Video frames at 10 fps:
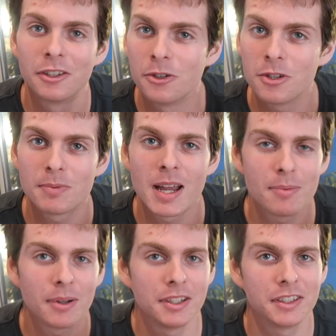
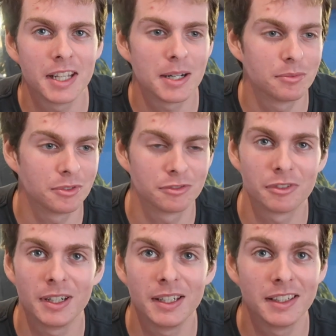Newspaper, you can get them for
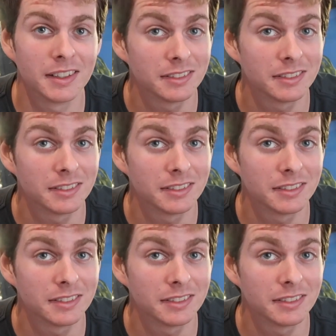free,